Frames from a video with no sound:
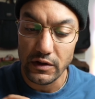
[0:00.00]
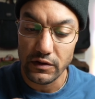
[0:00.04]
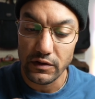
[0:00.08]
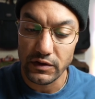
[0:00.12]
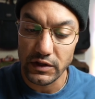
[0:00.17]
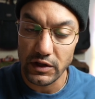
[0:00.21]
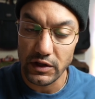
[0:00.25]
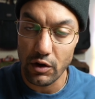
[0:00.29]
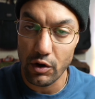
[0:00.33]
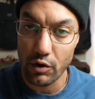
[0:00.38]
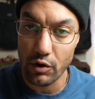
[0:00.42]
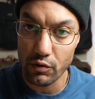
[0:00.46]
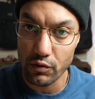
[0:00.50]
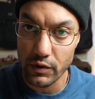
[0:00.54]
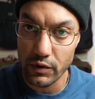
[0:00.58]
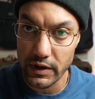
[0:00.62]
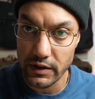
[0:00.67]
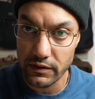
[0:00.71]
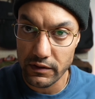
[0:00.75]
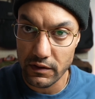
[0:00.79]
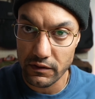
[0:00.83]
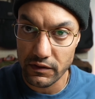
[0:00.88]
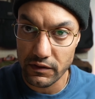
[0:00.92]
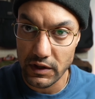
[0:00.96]
The
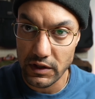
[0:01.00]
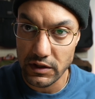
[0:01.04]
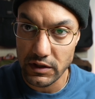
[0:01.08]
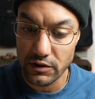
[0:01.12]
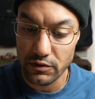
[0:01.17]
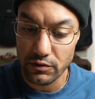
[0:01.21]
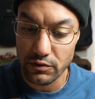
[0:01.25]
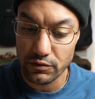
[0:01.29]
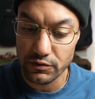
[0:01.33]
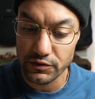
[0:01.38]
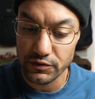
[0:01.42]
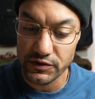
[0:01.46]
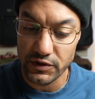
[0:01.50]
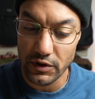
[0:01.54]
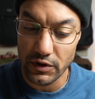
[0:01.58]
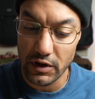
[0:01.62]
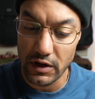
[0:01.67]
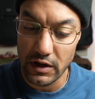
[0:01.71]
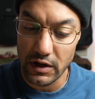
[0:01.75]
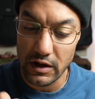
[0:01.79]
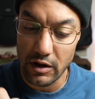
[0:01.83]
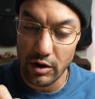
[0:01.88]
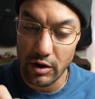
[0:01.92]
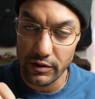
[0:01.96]
O-ring that they use
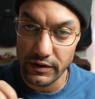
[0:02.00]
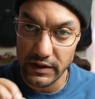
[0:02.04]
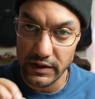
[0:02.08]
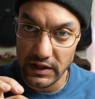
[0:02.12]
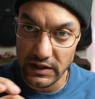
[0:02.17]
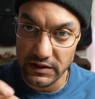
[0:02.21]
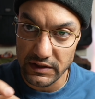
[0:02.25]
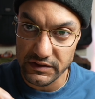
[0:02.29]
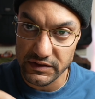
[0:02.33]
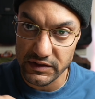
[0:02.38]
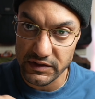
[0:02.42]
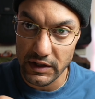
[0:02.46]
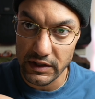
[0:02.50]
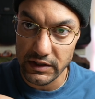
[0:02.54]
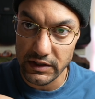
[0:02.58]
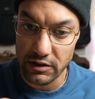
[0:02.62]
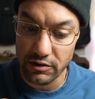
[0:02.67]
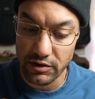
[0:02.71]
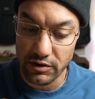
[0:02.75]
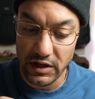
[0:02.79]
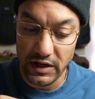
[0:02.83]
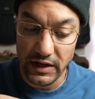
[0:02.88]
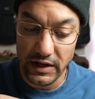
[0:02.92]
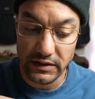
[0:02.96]
on the inside
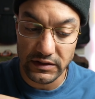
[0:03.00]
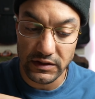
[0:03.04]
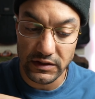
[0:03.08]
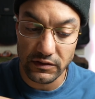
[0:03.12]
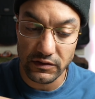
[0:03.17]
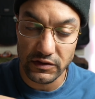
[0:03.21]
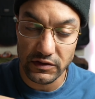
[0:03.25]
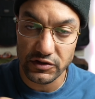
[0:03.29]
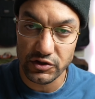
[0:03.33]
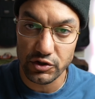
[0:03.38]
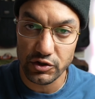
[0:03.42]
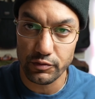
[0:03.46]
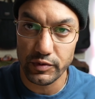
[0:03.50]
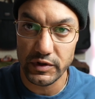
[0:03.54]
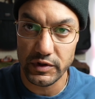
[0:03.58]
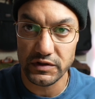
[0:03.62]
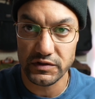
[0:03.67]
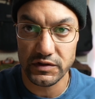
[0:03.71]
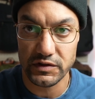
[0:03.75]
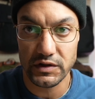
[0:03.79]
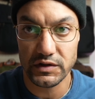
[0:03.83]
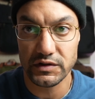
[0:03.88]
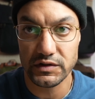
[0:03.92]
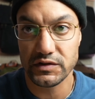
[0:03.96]
here connecting these two
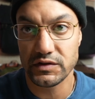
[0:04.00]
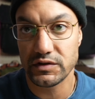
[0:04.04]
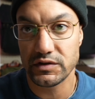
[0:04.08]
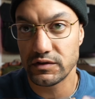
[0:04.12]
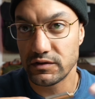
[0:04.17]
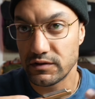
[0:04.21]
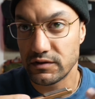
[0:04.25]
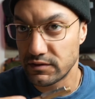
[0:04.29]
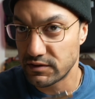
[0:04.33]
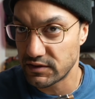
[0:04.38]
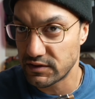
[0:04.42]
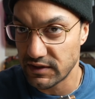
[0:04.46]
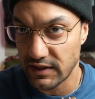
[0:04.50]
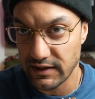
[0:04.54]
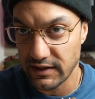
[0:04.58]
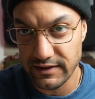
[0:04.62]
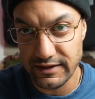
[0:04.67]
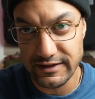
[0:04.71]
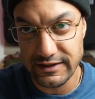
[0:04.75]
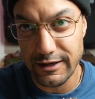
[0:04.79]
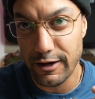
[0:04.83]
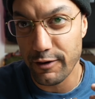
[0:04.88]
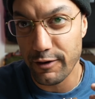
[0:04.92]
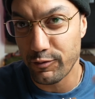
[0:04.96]
pieces,
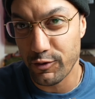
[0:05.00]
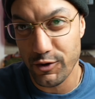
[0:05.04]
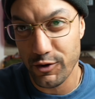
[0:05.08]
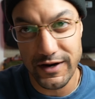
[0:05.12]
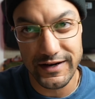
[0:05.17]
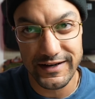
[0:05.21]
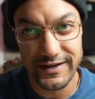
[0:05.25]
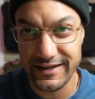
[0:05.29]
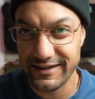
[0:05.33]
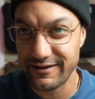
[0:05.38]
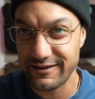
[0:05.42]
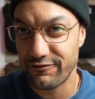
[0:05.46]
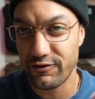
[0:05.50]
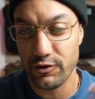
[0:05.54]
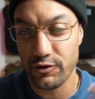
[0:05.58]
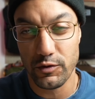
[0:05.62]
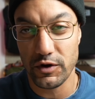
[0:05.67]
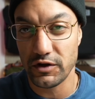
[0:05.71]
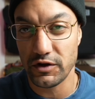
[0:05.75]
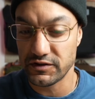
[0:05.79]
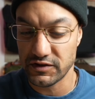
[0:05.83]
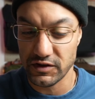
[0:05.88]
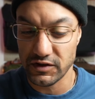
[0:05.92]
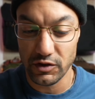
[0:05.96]
slightly upgraded, if you
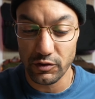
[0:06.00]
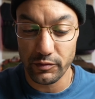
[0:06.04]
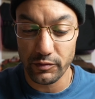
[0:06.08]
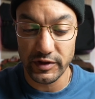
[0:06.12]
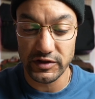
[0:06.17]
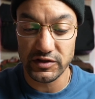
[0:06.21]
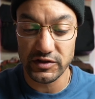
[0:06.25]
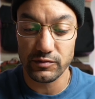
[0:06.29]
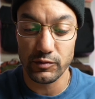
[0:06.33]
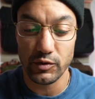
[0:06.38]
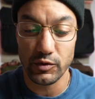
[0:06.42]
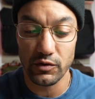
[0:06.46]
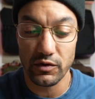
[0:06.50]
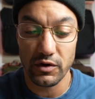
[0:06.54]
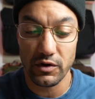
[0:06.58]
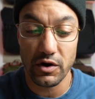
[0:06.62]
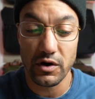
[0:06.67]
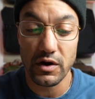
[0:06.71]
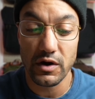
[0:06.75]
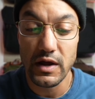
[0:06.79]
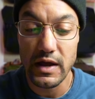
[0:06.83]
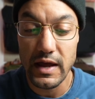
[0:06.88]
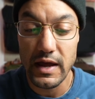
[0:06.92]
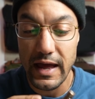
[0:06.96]
will. It's a little bit
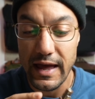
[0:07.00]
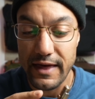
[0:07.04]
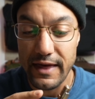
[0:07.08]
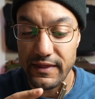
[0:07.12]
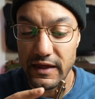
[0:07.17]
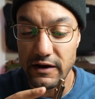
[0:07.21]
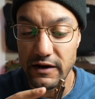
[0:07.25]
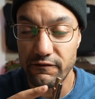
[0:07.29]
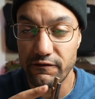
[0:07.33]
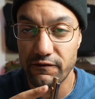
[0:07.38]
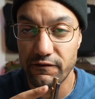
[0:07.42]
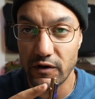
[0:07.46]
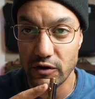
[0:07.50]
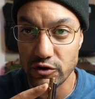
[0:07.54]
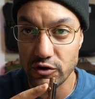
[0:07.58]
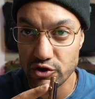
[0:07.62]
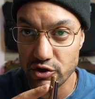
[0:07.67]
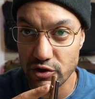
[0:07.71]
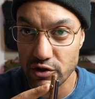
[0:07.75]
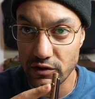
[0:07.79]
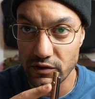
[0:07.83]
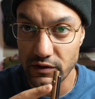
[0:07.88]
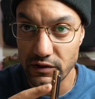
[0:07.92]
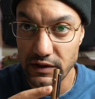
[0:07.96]
smoother. And then
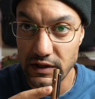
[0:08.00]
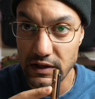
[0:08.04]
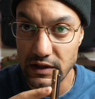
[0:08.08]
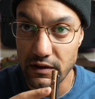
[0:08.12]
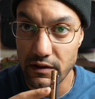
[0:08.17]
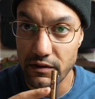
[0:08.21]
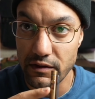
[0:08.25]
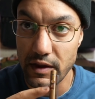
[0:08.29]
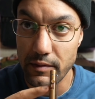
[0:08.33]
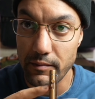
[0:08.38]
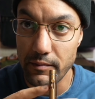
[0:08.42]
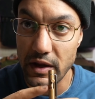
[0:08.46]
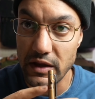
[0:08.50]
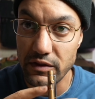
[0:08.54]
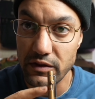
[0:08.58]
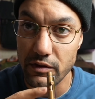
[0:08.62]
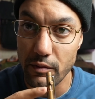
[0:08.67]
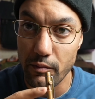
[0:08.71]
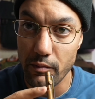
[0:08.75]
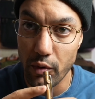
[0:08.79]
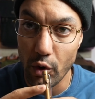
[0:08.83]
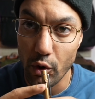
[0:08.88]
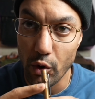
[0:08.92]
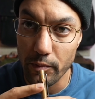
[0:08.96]
functionally, they made
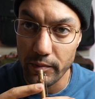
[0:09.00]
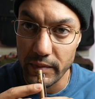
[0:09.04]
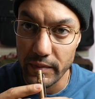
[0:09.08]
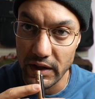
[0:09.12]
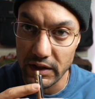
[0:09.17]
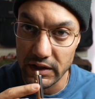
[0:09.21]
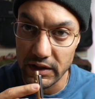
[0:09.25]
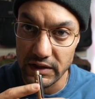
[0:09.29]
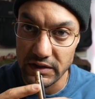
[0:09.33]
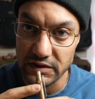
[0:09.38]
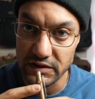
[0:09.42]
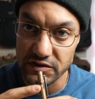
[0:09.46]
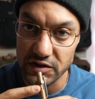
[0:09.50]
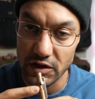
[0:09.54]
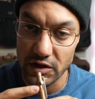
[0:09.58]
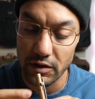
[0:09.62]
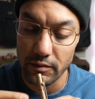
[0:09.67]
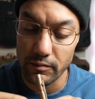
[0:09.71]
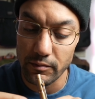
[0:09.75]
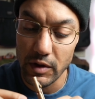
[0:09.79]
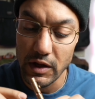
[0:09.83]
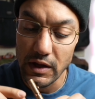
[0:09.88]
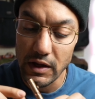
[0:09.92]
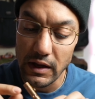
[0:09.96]
the bolt
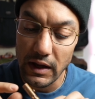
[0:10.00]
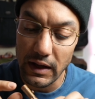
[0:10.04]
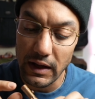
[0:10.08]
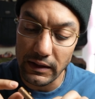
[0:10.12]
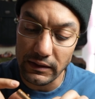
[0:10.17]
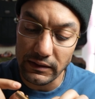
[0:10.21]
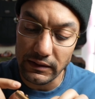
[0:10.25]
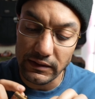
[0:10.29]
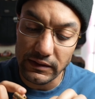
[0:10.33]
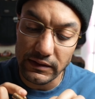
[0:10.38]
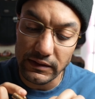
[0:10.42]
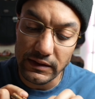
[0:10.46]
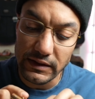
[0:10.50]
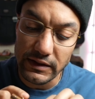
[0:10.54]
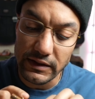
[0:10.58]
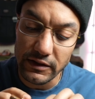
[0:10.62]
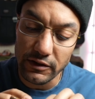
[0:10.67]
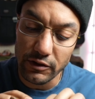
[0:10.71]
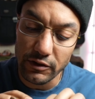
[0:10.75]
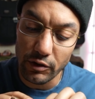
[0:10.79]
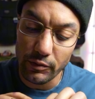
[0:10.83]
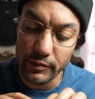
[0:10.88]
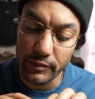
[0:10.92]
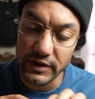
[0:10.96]
mechanism a
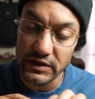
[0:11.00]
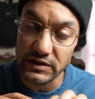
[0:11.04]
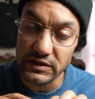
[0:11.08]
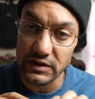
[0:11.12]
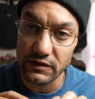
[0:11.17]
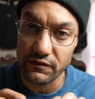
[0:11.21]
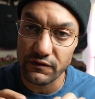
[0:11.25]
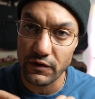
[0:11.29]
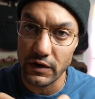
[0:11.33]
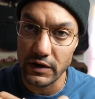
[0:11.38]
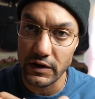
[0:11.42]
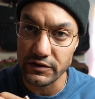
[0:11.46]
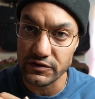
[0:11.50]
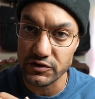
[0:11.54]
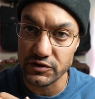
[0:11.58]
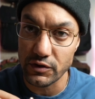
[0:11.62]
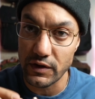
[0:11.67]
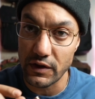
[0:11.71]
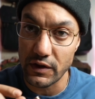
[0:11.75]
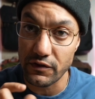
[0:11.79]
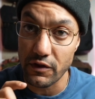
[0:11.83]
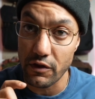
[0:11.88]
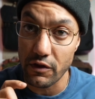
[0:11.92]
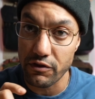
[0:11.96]
little bit different so
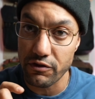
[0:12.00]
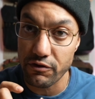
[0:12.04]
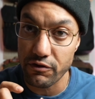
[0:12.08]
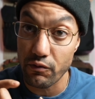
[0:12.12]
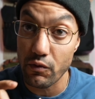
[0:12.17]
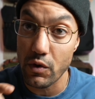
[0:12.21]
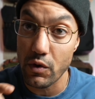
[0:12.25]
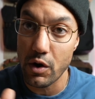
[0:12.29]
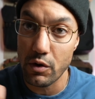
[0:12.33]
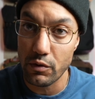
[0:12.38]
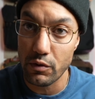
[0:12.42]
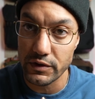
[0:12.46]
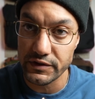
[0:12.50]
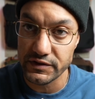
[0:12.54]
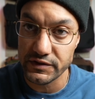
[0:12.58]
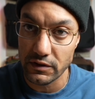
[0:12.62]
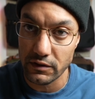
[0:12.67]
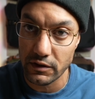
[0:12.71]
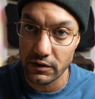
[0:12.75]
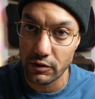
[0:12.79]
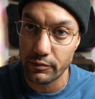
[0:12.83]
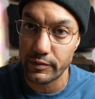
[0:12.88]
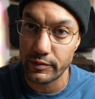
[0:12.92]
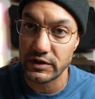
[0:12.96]
that the throw is a
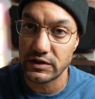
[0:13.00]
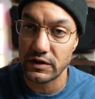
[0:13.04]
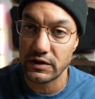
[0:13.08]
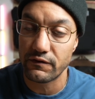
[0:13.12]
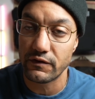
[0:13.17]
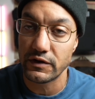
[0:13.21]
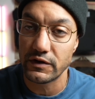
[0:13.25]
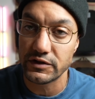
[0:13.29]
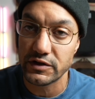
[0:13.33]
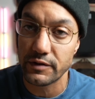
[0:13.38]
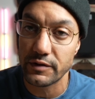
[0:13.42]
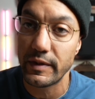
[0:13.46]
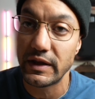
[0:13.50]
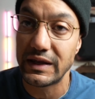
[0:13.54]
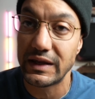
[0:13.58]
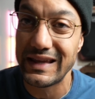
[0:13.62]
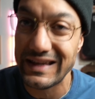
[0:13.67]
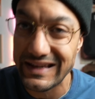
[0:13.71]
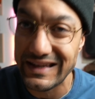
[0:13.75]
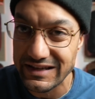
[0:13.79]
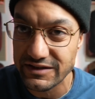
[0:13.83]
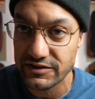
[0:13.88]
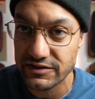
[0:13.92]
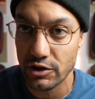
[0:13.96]
little bit different to make
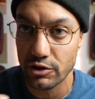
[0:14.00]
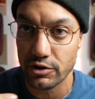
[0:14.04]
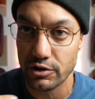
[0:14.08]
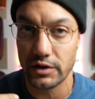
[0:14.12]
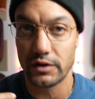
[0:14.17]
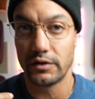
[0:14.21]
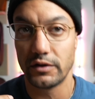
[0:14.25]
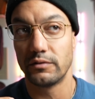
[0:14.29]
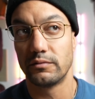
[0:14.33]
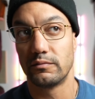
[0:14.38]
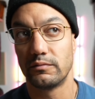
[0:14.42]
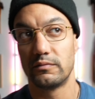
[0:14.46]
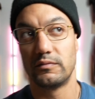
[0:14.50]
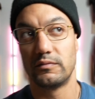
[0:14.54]
it easier to,